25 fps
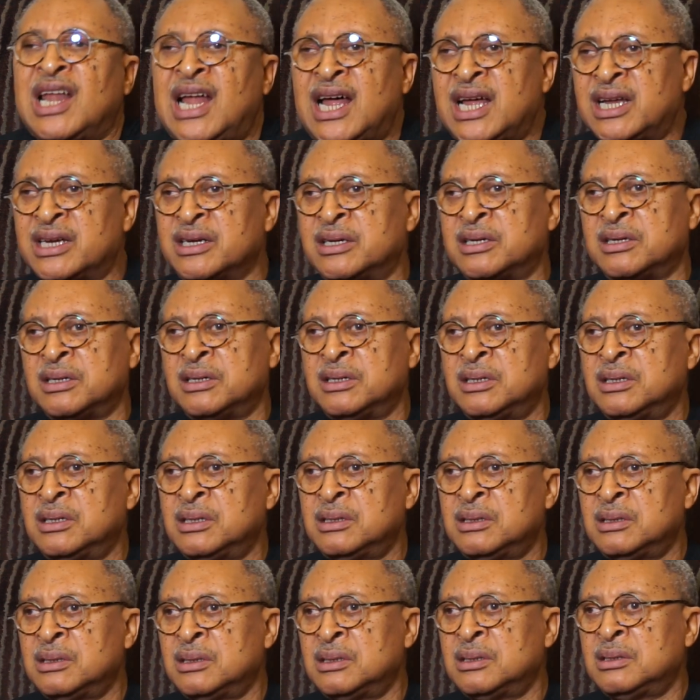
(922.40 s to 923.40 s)
land,
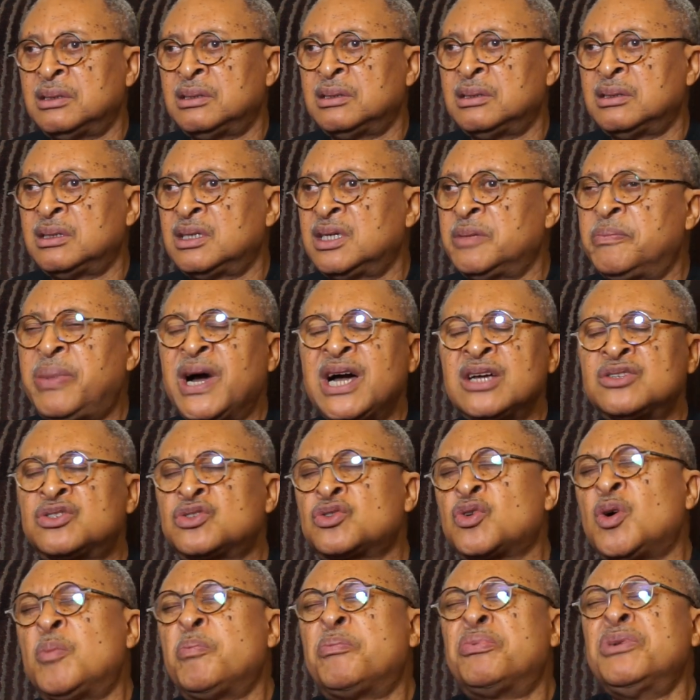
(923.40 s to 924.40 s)
the banks
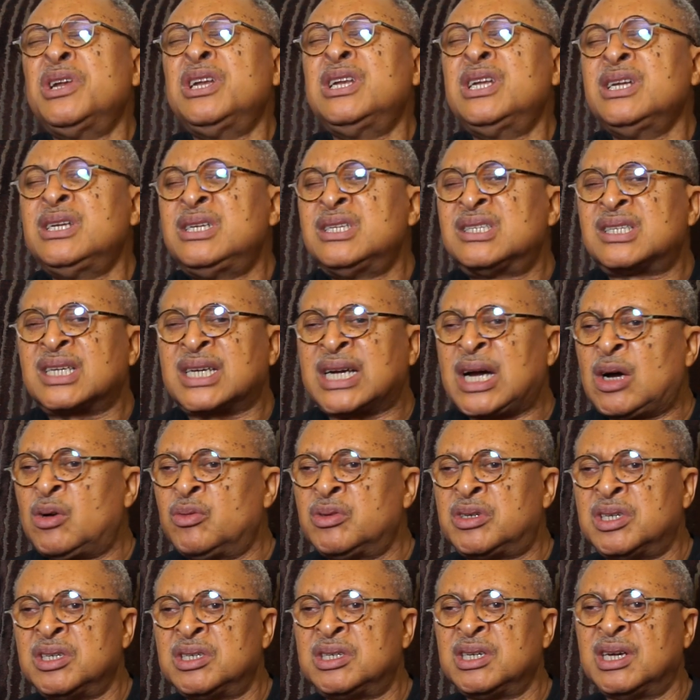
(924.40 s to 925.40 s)
completely
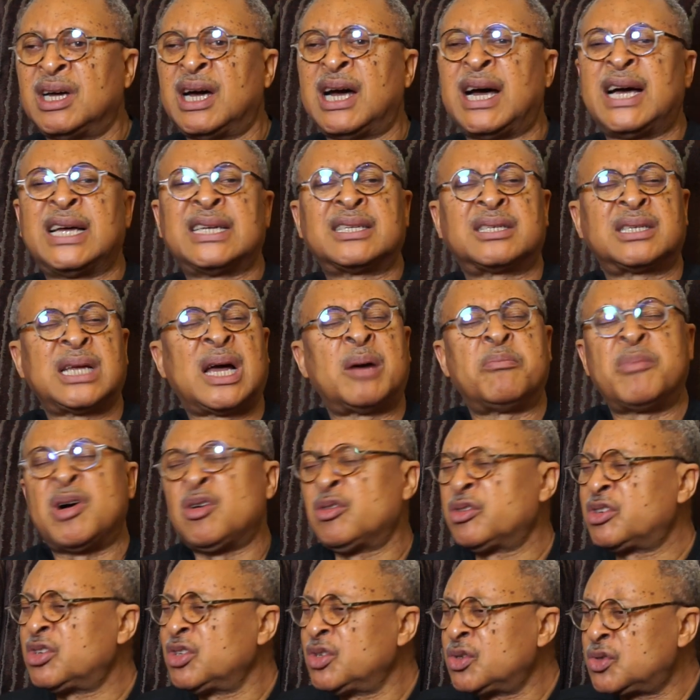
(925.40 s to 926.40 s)
discount it as
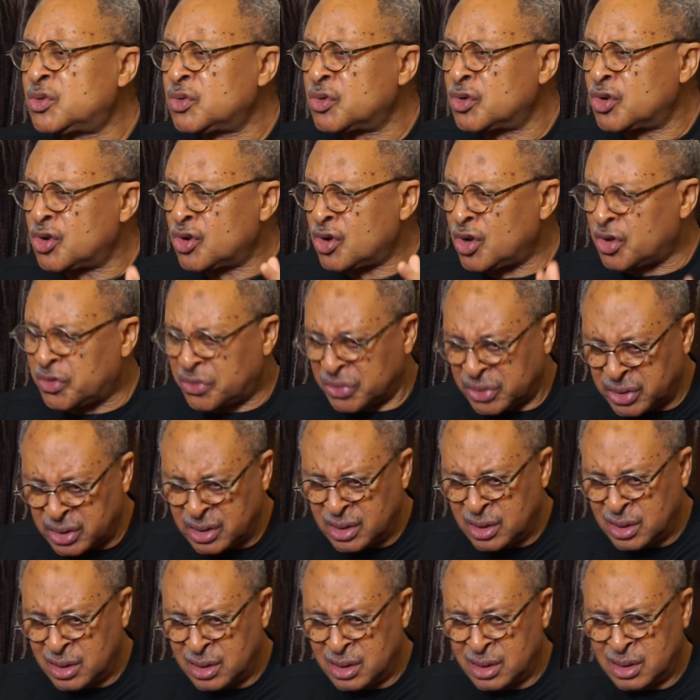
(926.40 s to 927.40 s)
amounting to nothing.
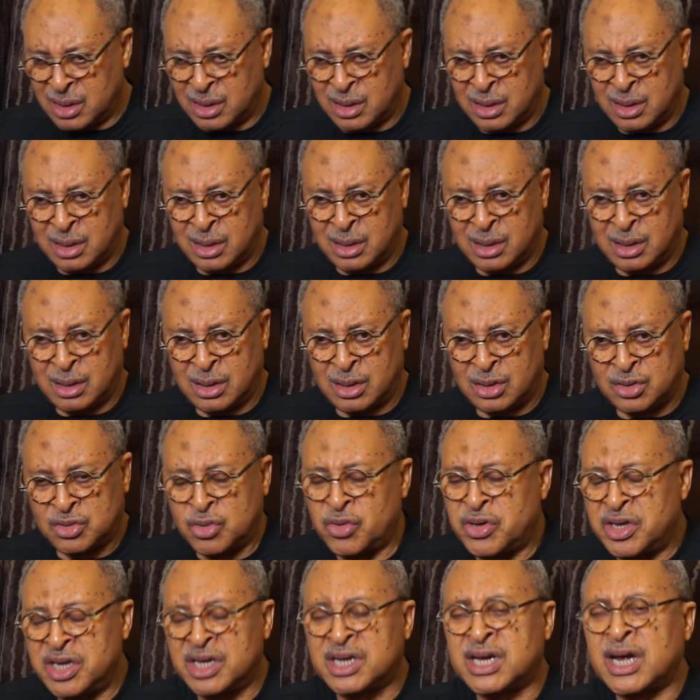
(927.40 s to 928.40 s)
So
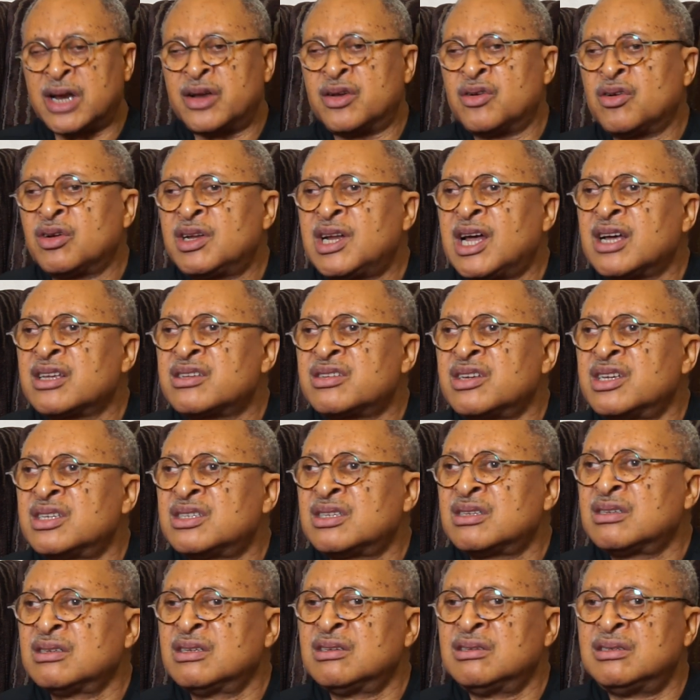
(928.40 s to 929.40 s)
he cannot
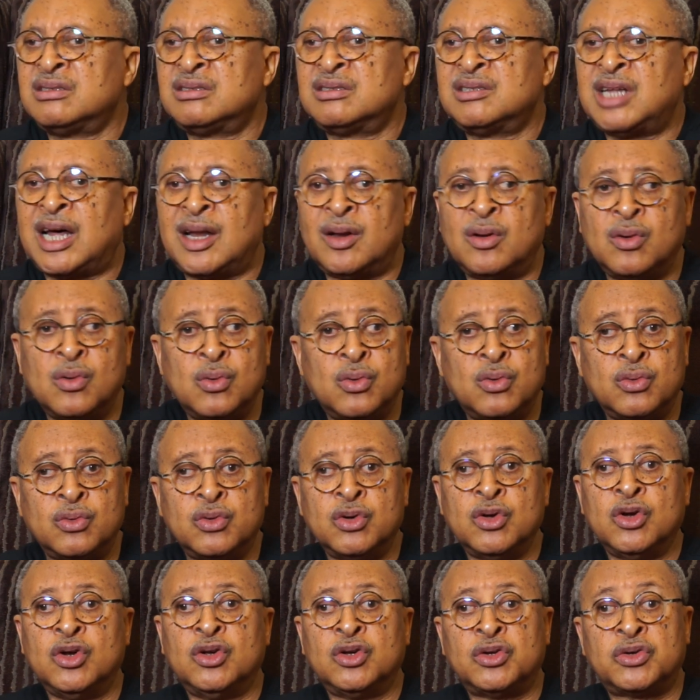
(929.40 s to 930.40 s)
access that loan
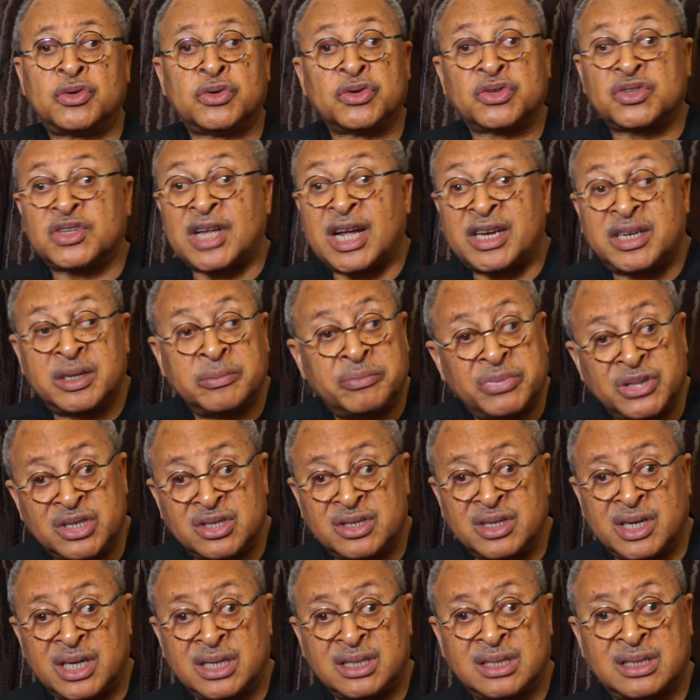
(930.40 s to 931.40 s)
to start a
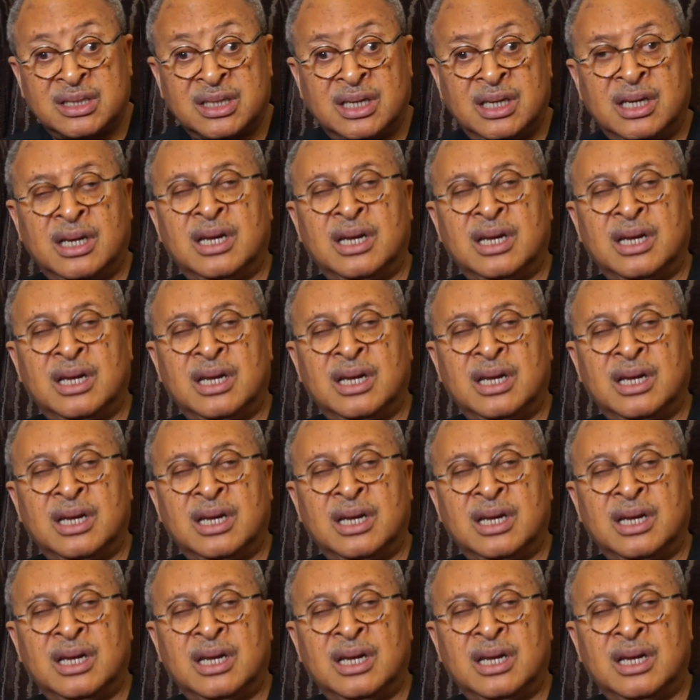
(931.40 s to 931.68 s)
business.